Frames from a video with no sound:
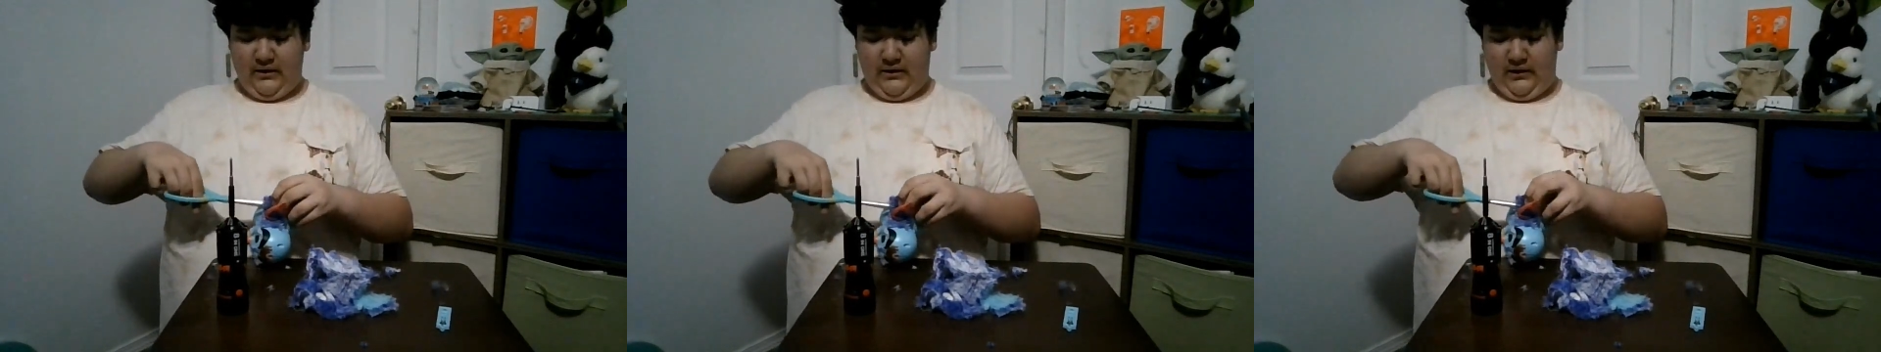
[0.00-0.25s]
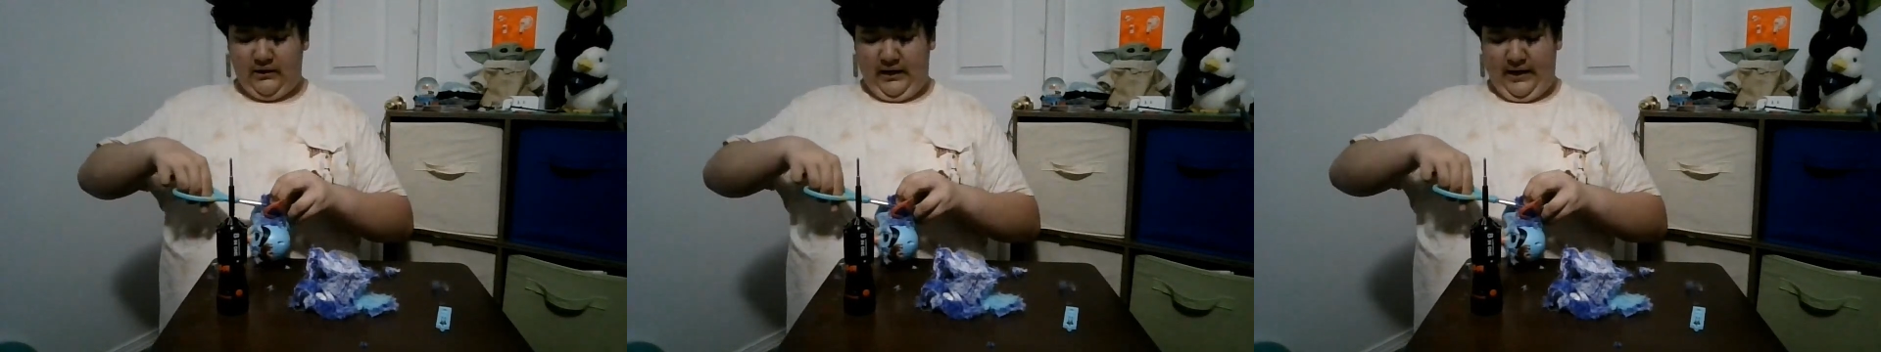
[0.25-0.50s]

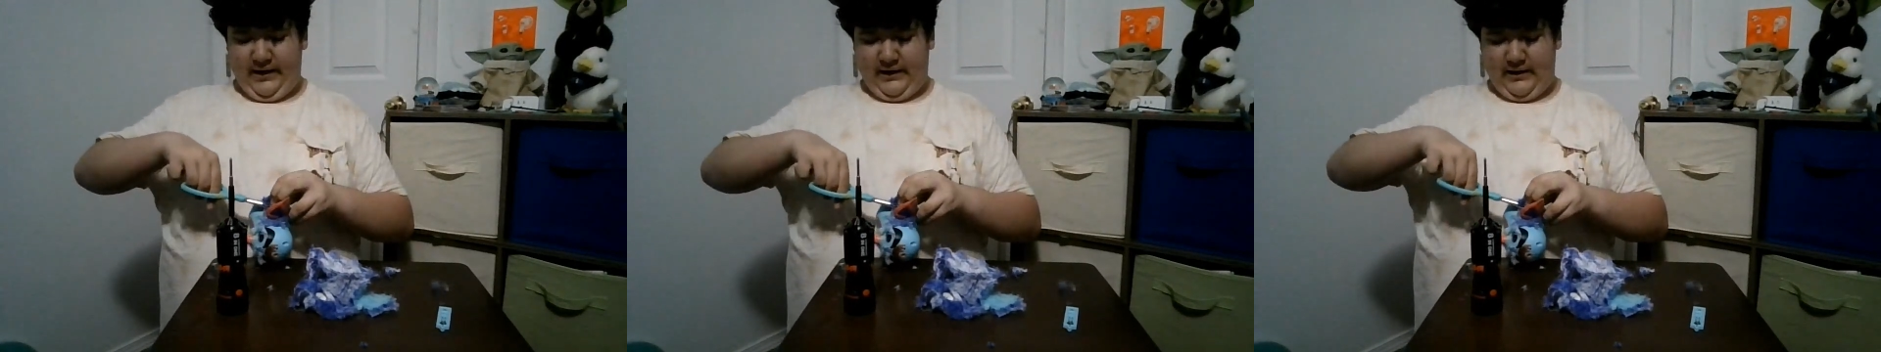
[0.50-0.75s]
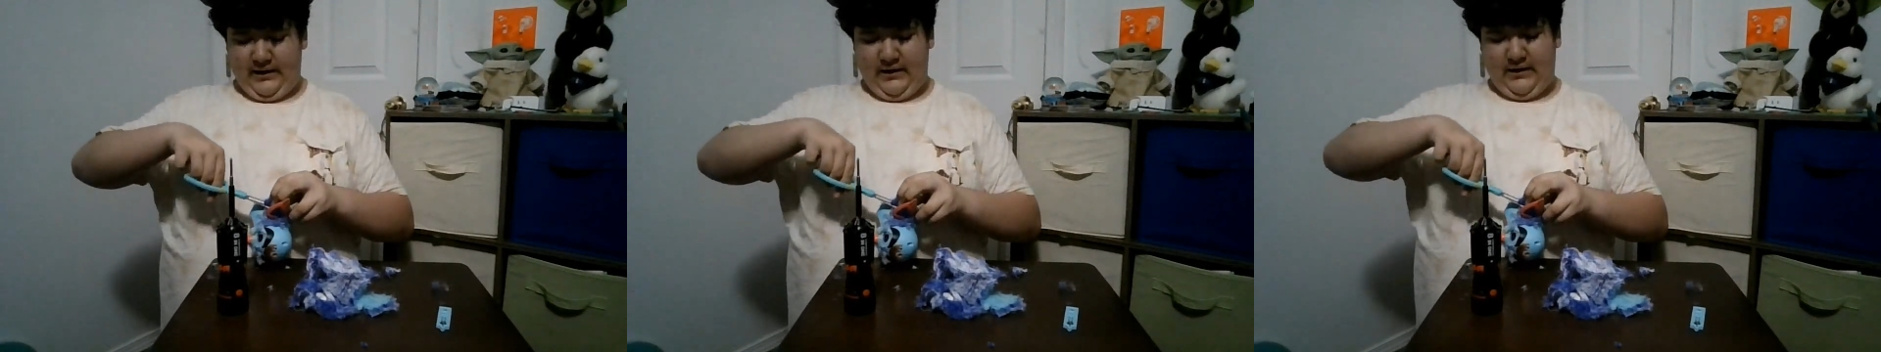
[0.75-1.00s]

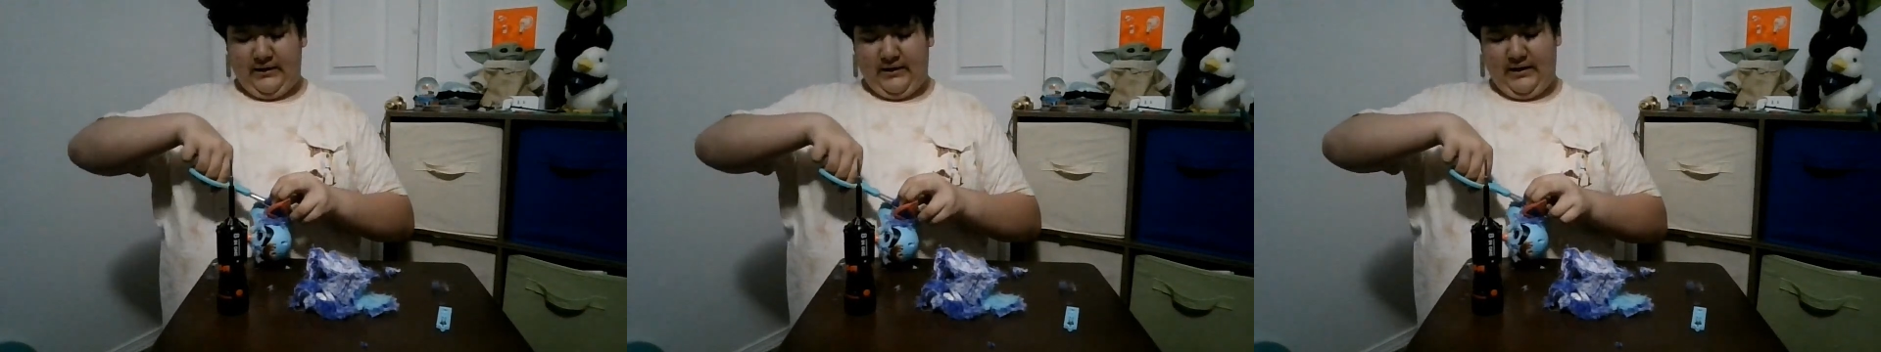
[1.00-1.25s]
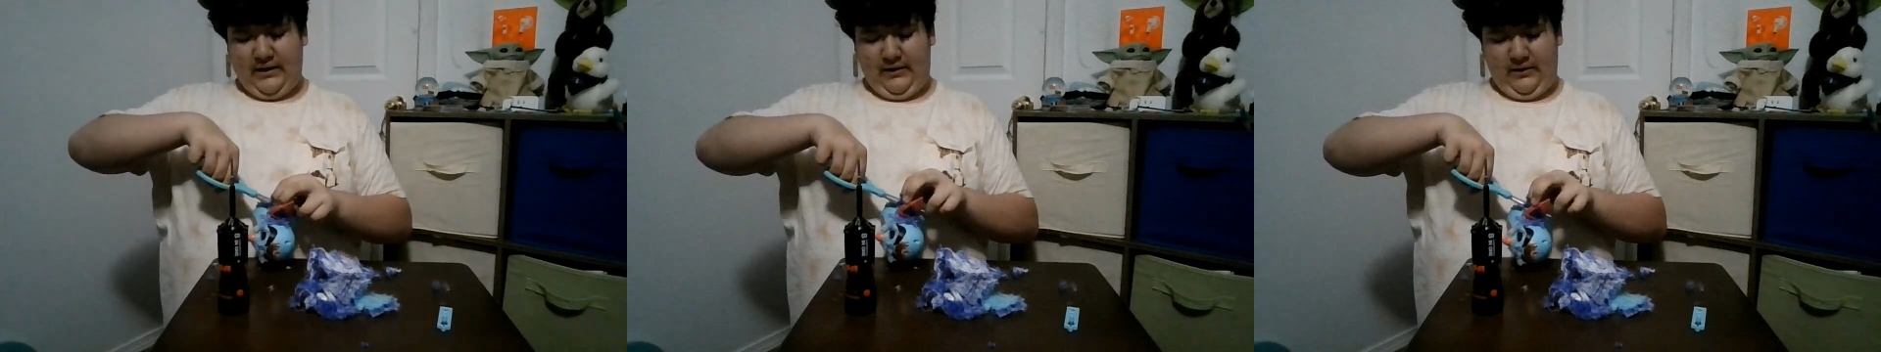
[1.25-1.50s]
unlike
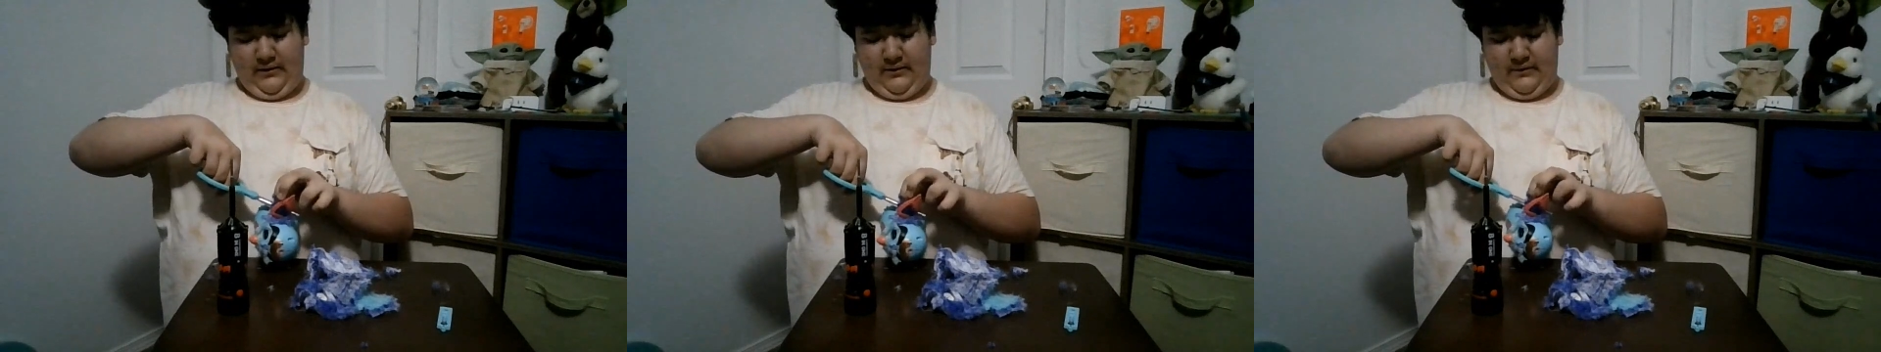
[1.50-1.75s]
the